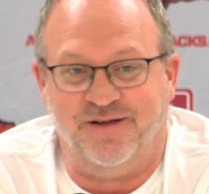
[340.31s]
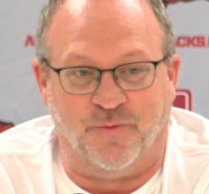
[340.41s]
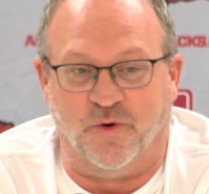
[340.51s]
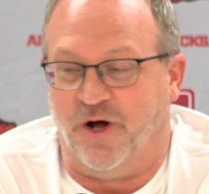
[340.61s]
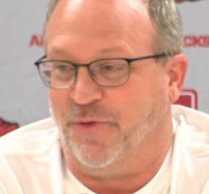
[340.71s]

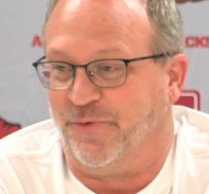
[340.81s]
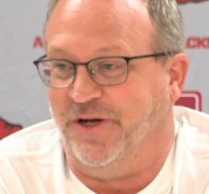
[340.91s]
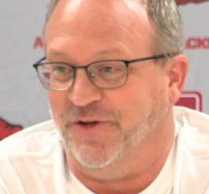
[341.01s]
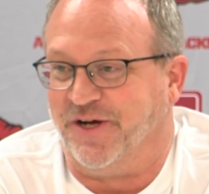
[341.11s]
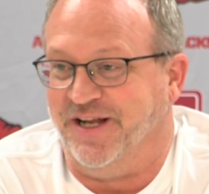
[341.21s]
we're all
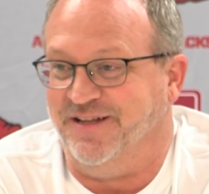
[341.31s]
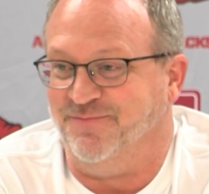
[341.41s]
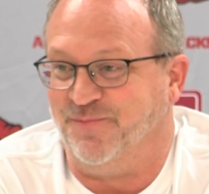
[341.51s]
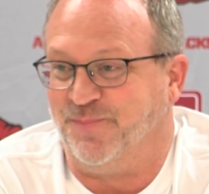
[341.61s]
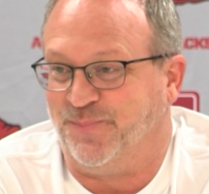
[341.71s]
three looking at
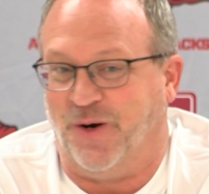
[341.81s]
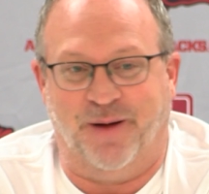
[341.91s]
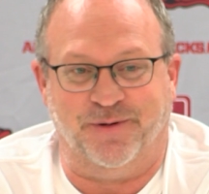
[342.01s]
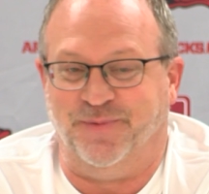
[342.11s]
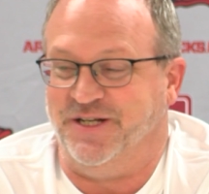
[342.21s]

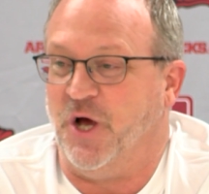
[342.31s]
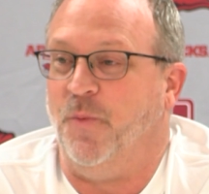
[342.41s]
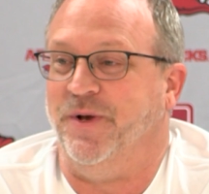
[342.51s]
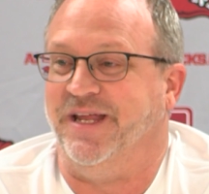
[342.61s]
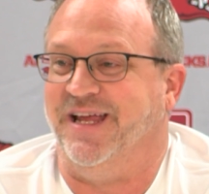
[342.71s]
probably
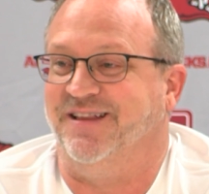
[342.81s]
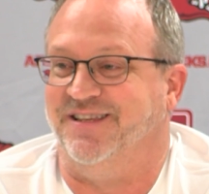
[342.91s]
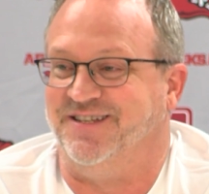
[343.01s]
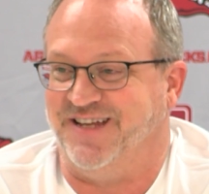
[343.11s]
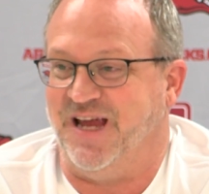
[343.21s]
hoping to get
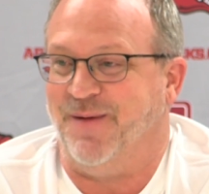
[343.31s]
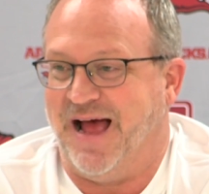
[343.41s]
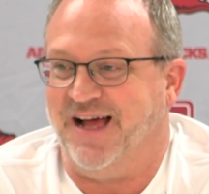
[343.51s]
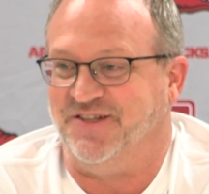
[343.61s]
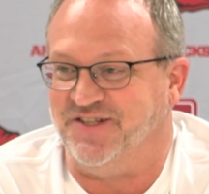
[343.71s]
the same
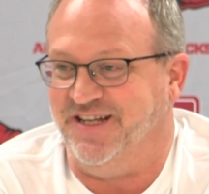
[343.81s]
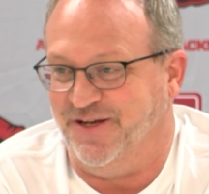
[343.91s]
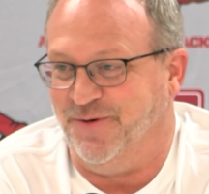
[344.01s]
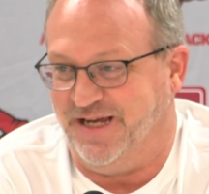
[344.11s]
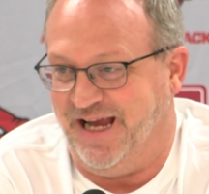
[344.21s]
highest seed
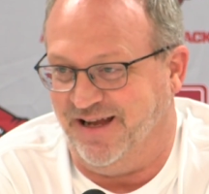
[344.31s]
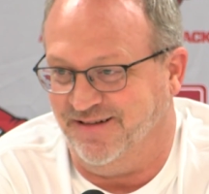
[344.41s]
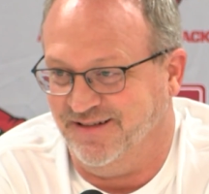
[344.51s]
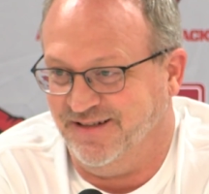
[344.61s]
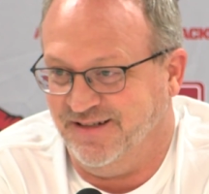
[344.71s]
that we can.